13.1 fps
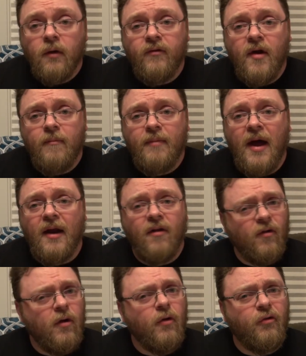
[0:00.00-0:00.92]
It's not bad.
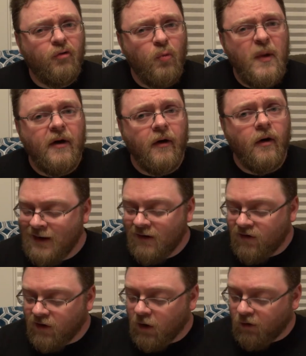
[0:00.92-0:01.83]
It's a little sweeter.
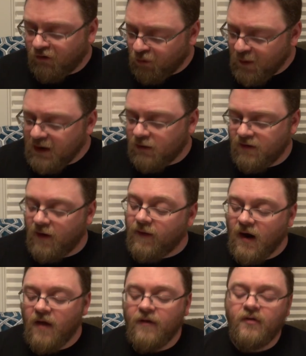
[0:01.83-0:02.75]
It's a little sweeter than
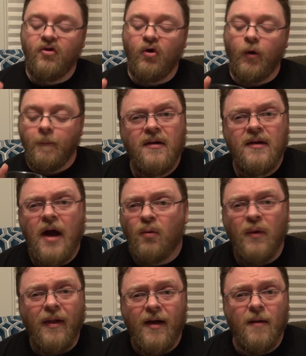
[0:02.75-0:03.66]
the other two.
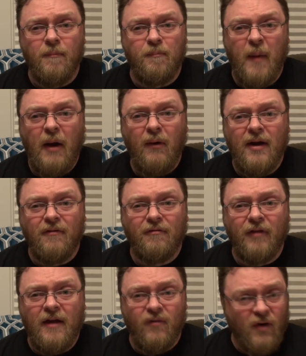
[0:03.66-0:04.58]
Not really a berry
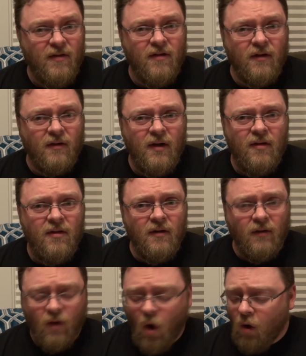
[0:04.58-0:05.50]
flavor. It's a it's
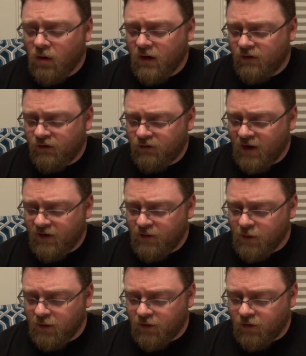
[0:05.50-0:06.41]
a cola straight
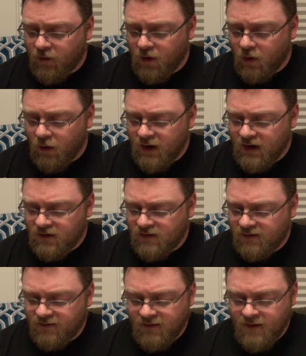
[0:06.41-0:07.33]
through and through.
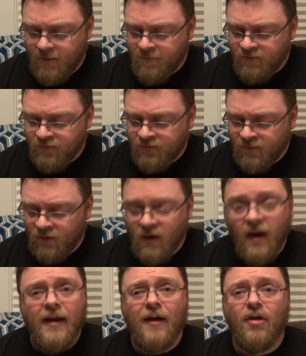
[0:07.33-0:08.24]
It's
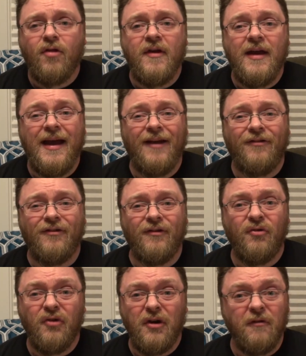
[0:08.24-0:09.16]
I guess the
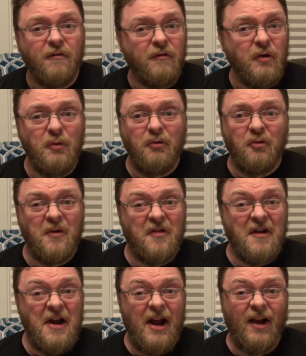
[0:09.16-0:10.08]
essence infused
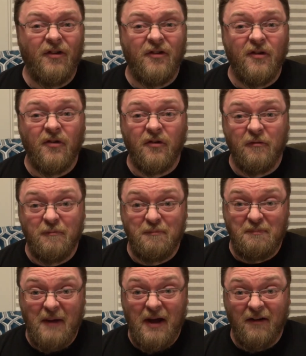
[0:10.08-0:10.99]
with an essence of
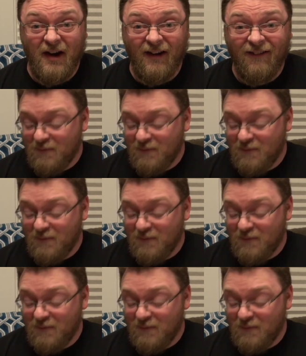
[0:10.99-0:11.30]
berry